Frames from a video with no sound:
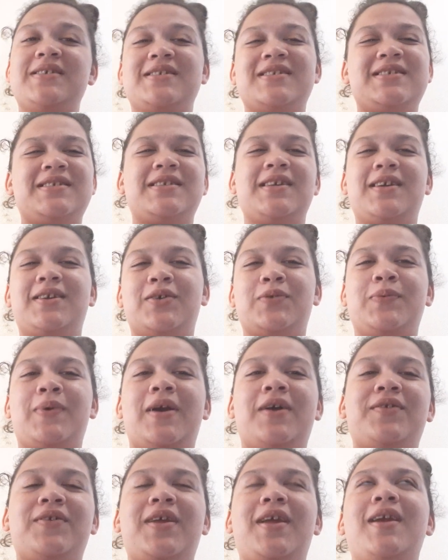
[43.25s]
stick
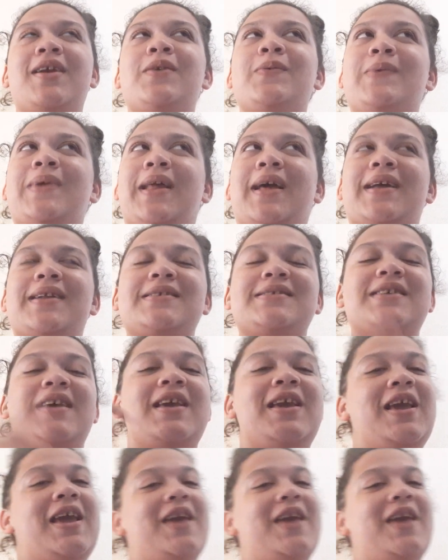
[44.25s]
around, hear what I got to say.